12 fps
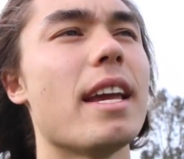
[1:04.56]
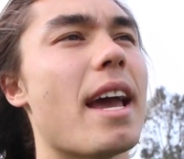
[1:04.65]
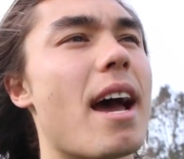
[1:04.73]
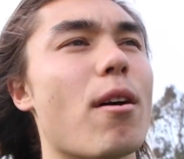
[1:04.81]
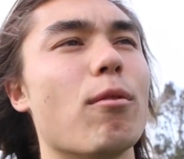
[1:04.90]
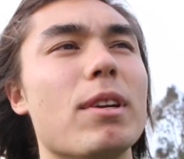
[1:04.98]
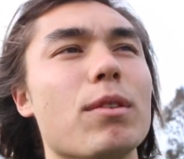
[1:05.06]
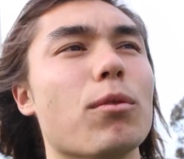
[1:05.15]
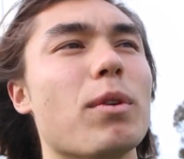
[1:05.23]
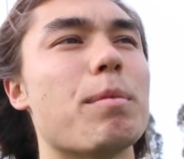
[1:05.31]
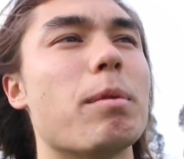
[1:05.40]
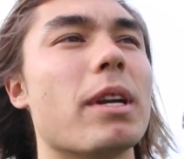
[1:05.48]
Yeah.
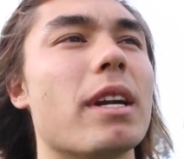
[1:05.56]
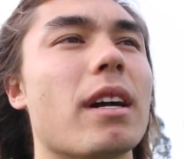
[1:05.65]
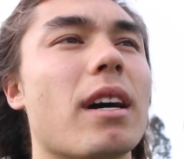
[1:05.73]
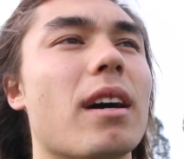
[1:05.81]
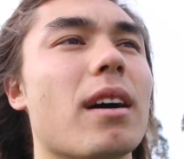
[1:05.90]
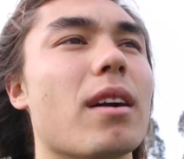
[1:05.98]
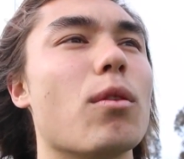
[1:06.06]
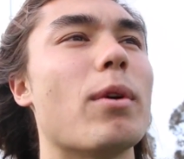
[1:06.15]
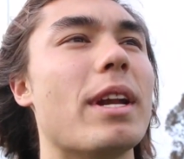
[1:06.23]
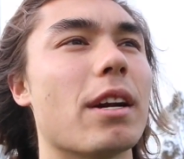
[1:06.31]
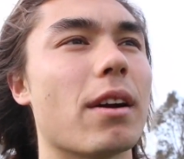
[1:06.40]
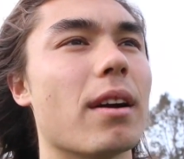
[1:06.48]
We put in a hard
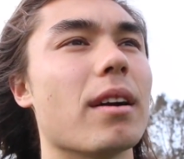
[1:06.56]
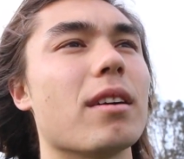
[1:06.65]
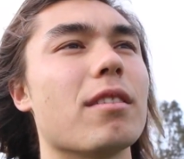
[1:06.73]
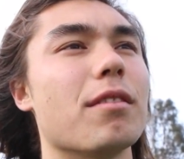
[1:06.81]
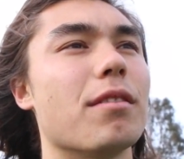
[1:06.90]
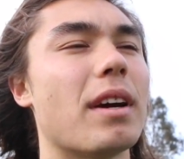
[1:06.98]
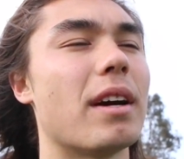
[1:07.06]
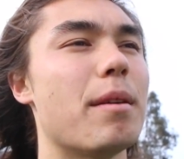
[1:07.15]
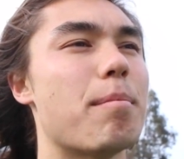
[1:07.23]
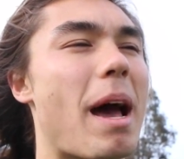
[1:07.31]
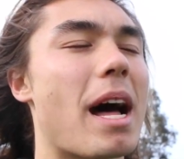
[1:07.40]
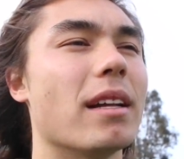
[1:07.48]
winter,
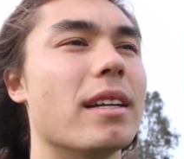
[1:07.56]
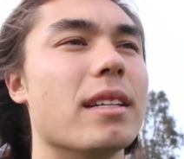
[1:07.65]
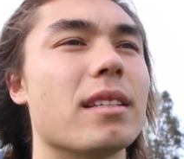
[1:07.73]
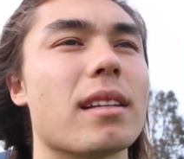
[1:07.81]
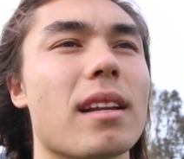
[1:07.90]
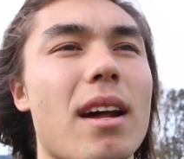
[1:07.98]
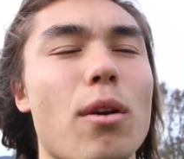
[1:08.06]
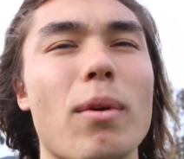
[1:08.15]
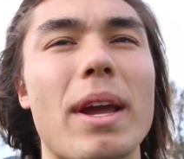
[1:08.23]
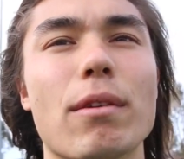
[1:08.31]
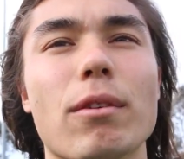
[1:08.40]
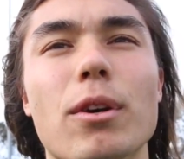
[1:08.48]
very balanced, a lot of
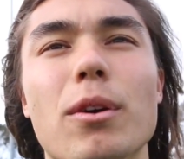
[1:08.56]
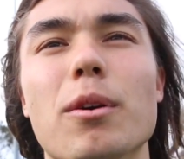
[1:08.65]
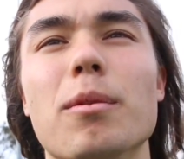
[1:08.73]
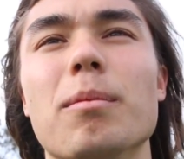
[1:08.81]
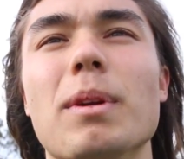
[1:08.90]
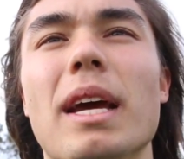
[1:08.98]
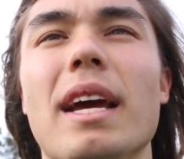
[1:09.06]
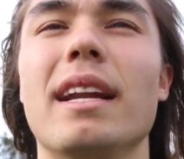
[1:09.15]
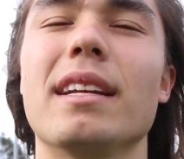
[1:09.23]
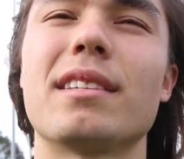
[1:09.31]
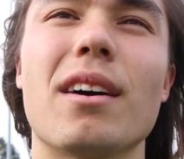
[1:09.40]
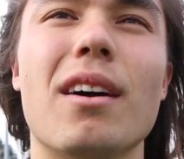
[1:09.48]
weight room,
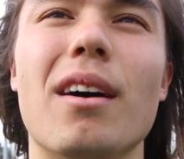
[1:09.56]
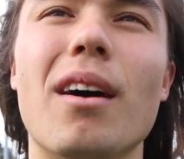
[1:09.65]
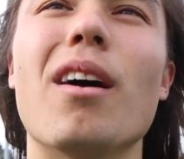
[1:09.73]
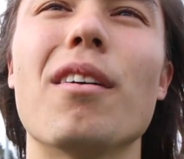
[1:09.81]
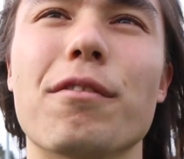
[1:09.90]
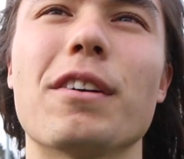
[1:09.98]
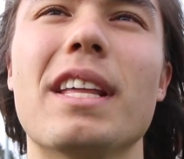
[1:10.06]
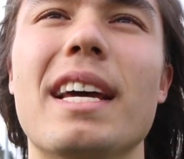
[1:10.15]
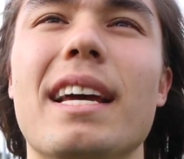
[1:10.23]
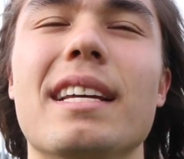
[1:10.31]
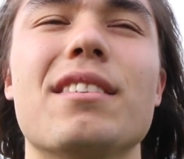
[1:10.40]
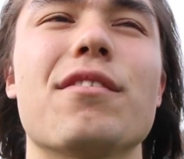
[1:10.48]
and it's all for
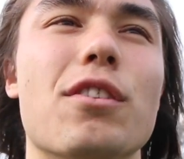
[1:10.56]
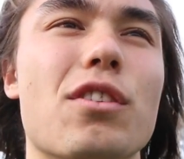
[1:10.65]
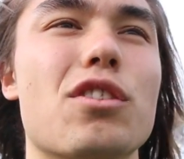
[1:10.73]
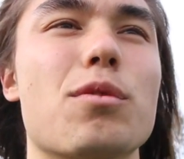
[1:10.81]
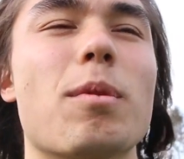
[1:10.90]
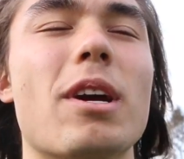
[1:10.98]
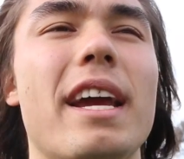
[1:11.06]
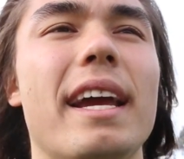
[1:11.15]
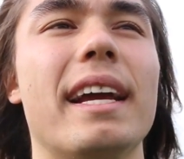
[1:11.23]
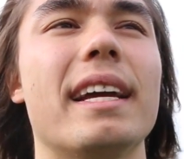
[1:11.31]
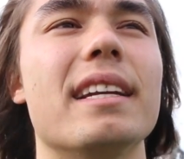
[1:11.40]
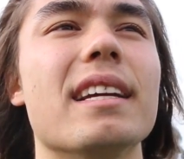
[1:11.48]
this, for the
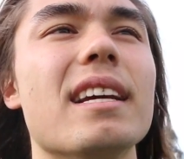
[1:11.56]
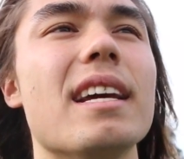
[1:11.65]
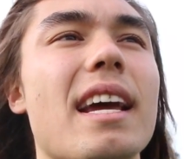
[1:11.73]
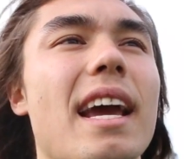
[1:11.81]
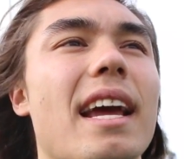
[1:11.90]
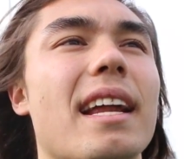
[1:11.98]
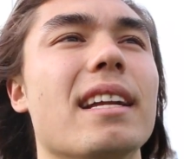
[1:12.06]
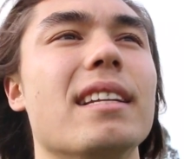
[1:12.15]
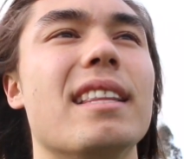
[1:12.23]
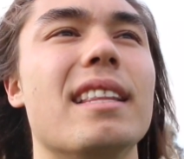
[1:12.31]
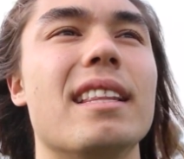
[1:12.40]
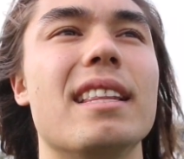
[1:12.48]
spring.
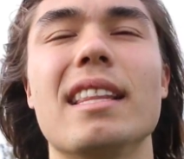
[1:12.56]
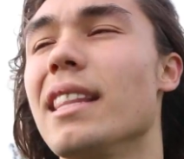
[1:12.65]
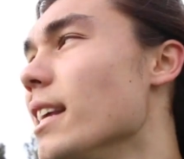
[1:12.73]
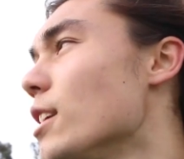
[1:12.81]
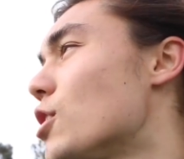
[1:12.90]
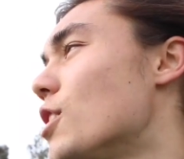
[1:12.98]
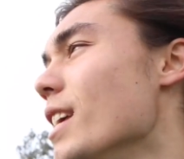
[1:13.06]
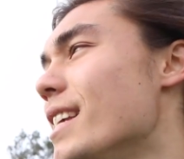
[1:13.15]
And this